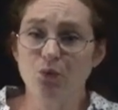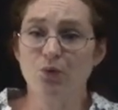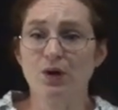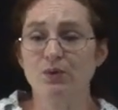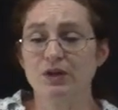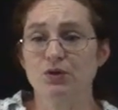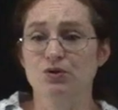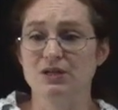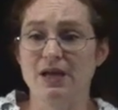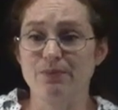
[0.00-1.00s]
When we
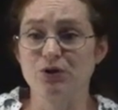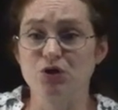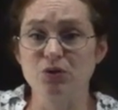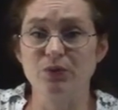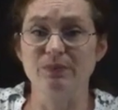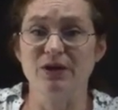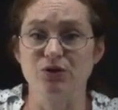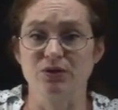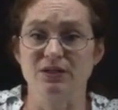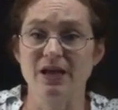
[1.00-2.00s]
use temperature, we measure
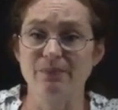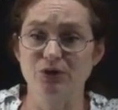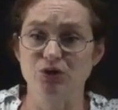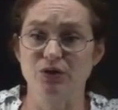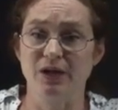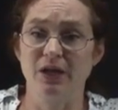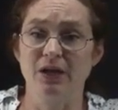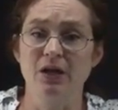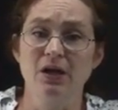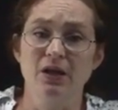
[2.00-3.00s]
the temperature in
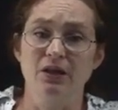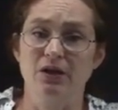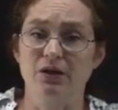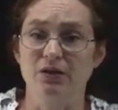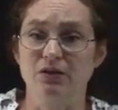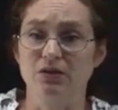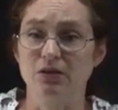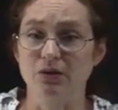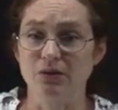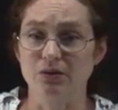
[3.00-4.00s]
the,
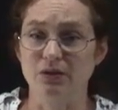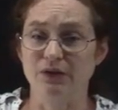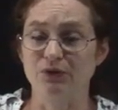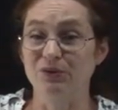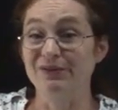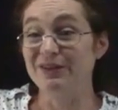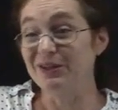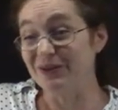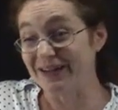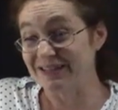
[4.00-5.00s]
the if you live in the
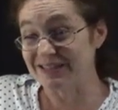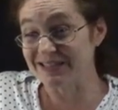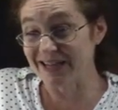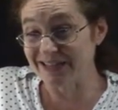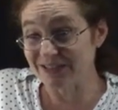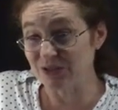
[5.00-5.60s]
United States,